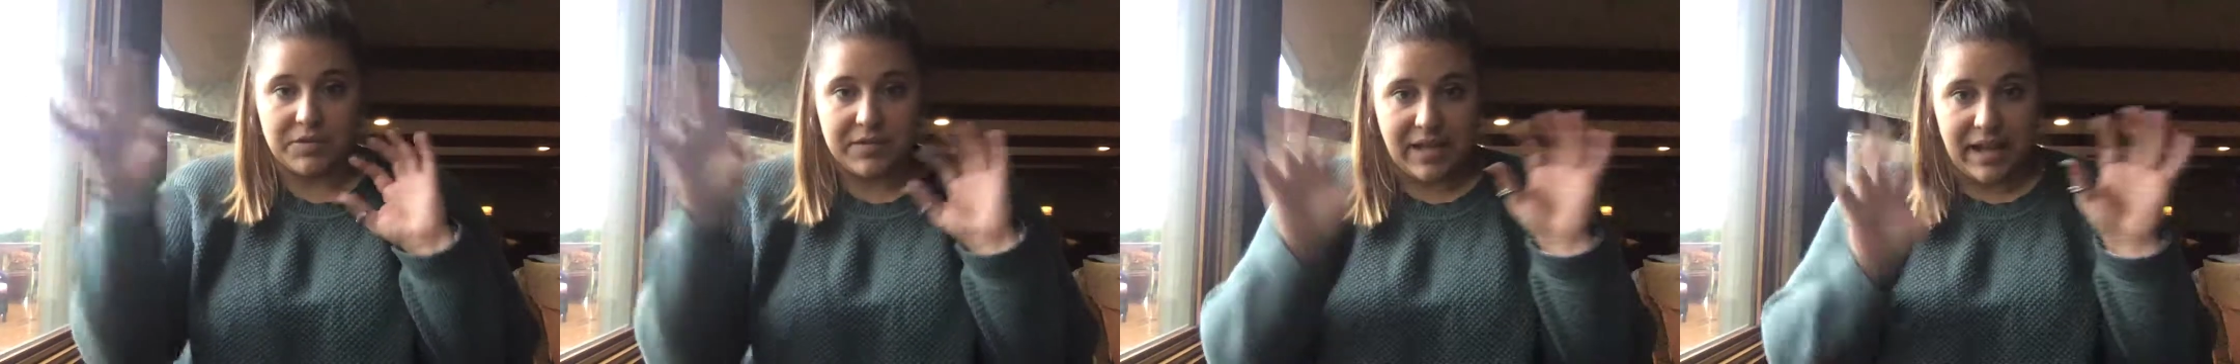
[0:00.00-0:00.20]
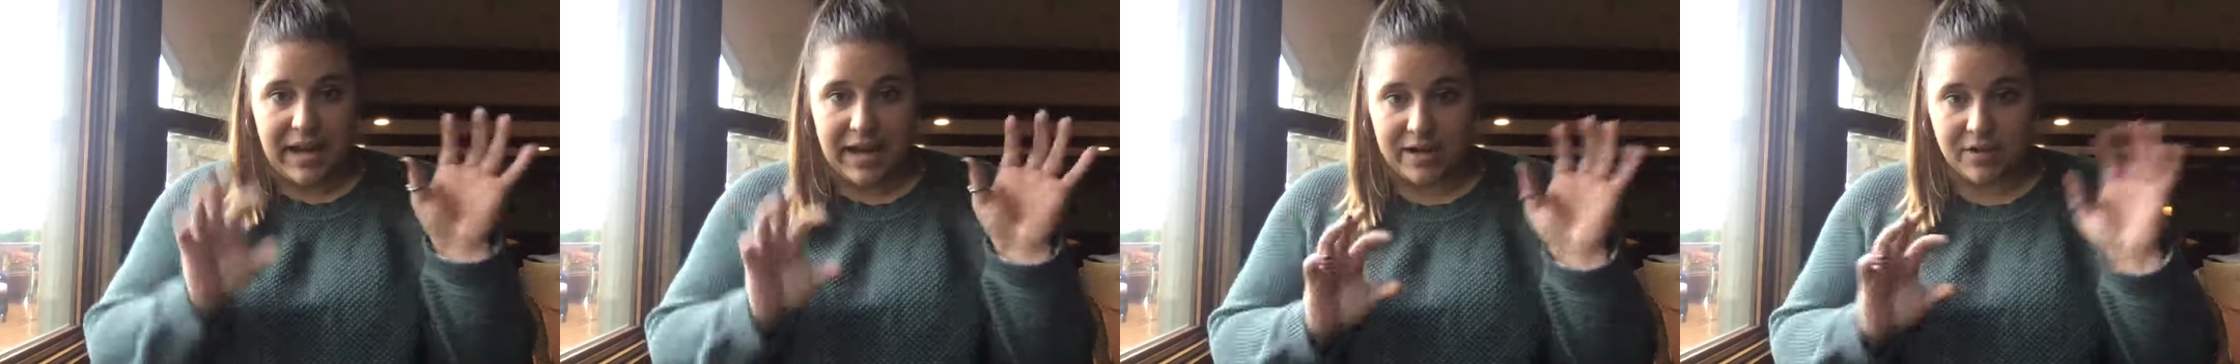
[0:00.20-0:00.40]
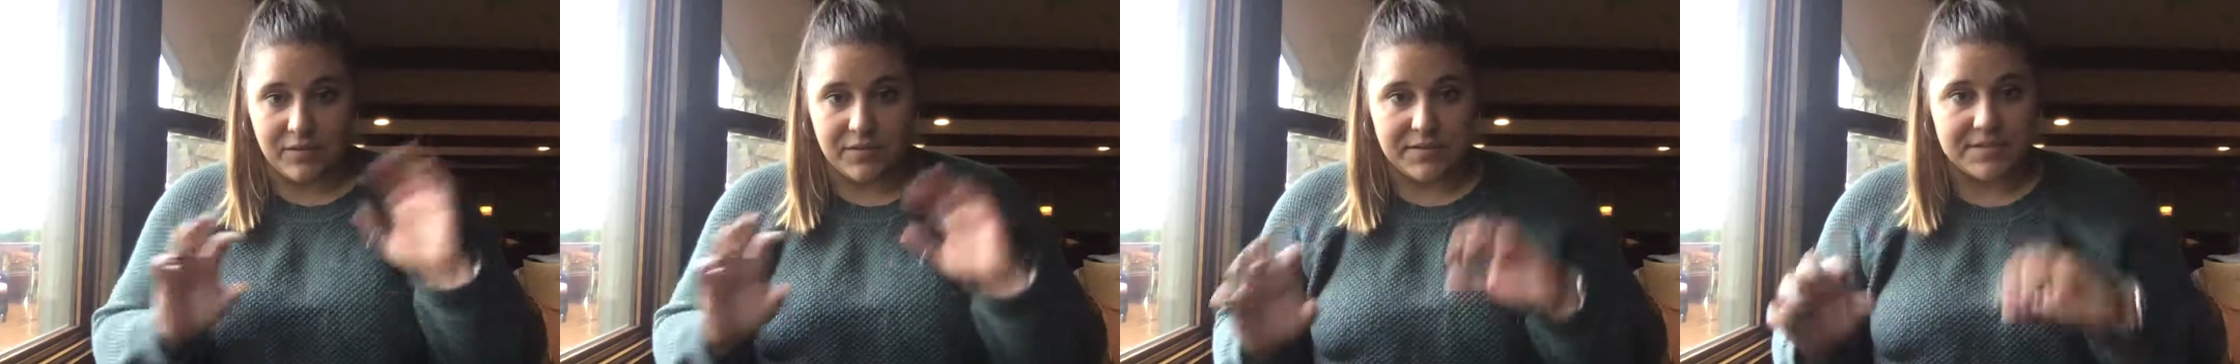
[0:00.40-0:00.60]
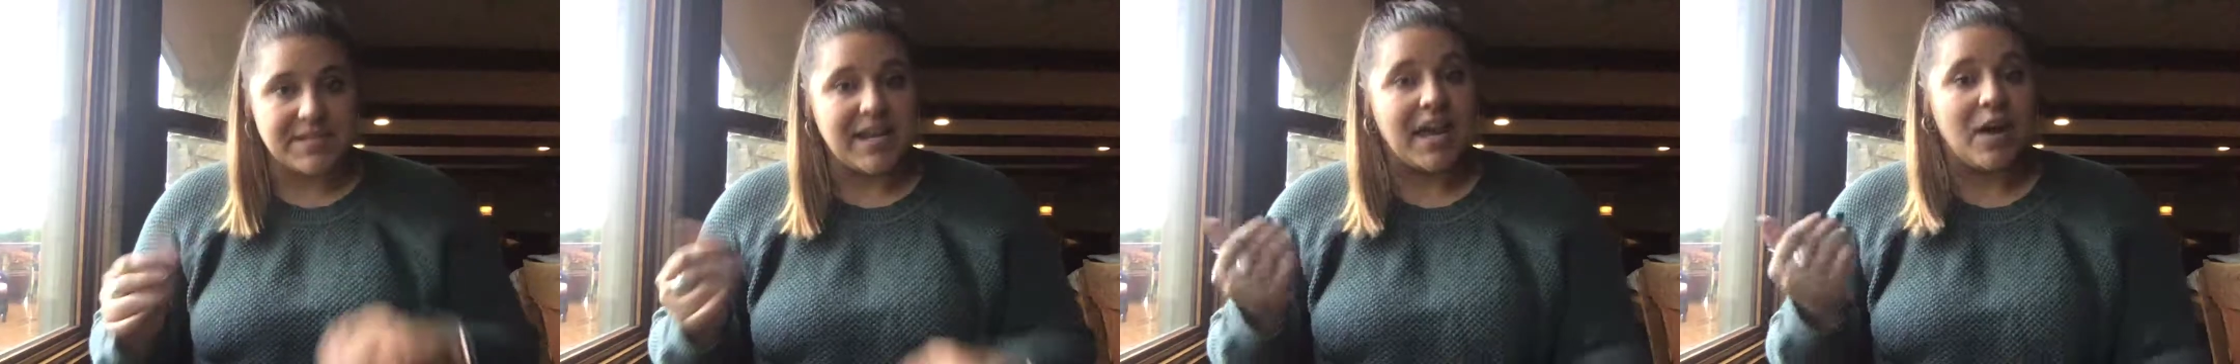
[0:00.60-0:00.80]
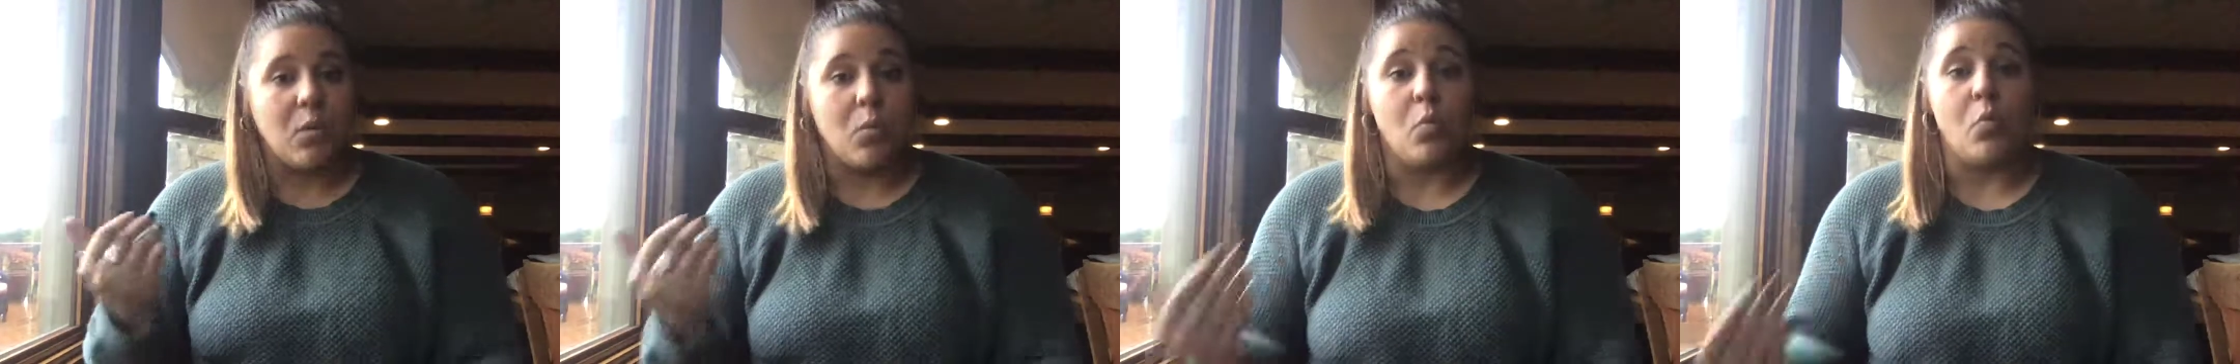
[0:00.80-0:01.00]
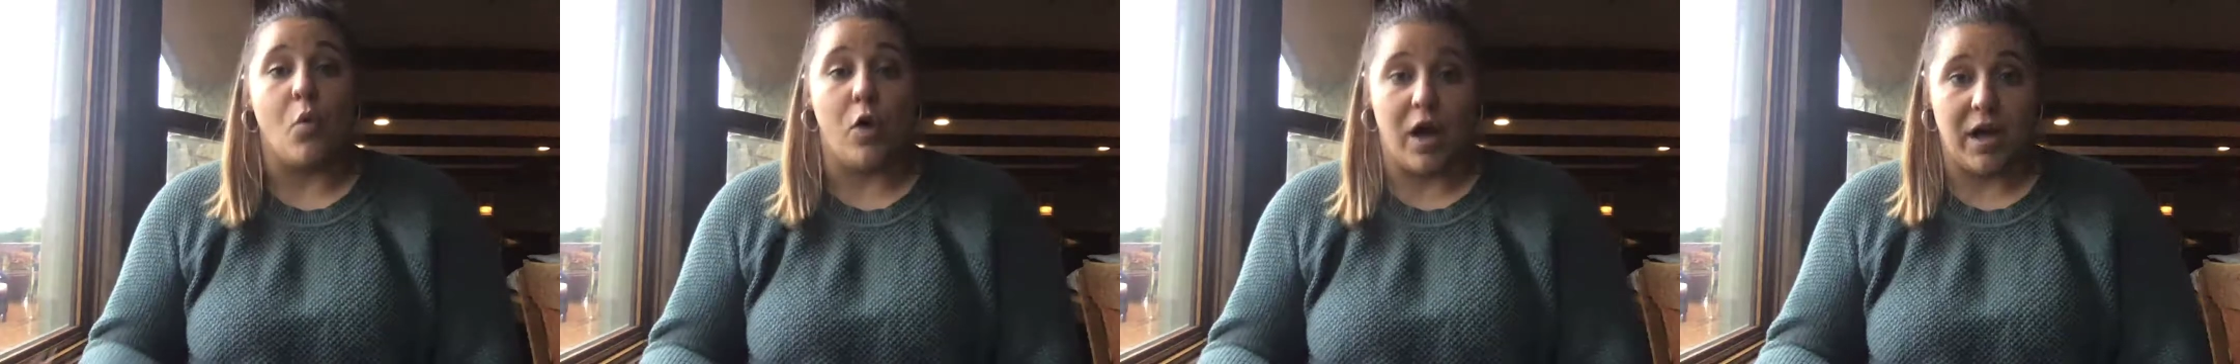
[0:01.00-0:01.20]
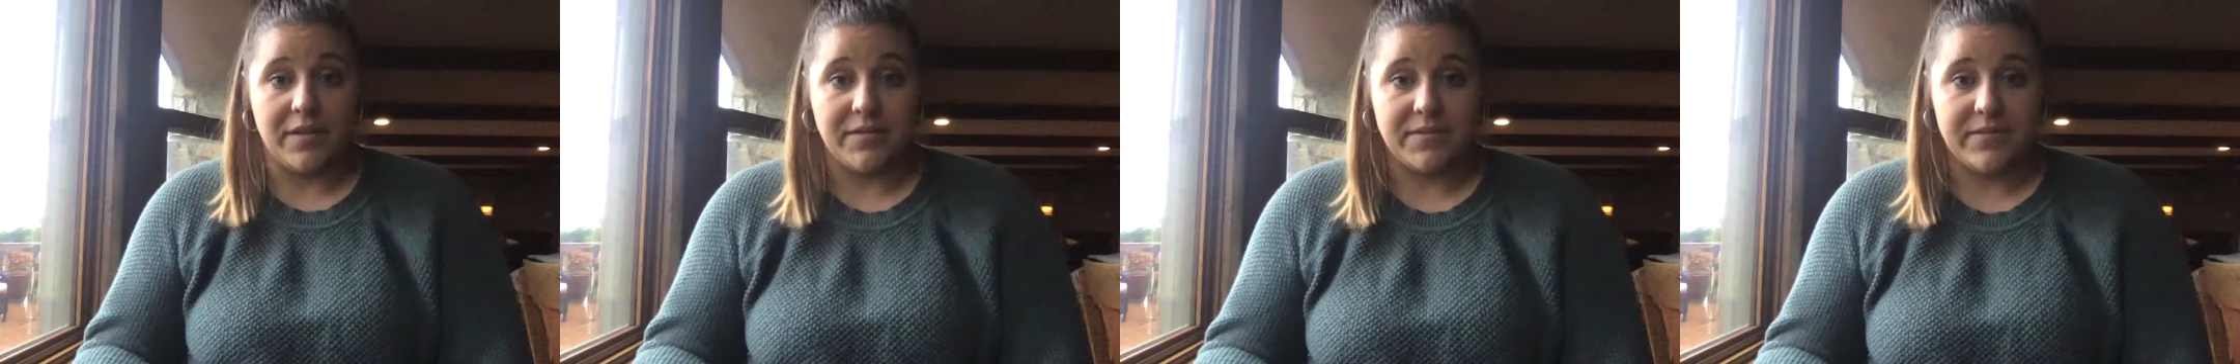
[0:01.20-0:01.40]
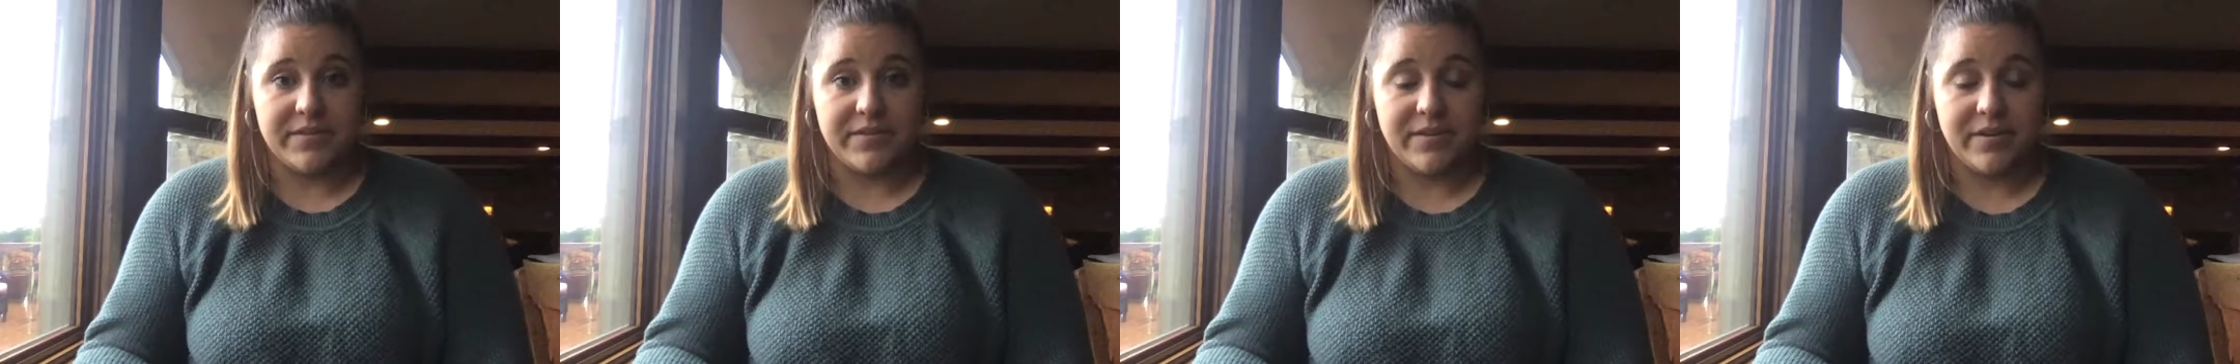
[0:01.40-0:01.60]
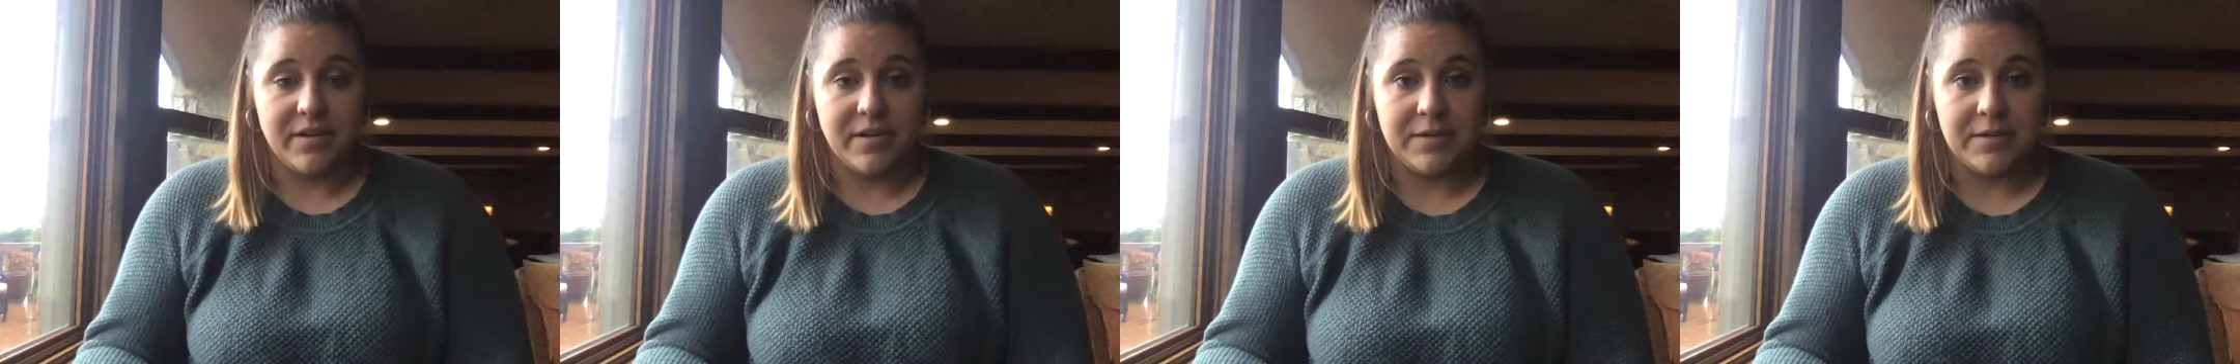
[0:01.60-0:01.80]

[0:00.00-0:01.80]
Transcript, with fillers: titles at once,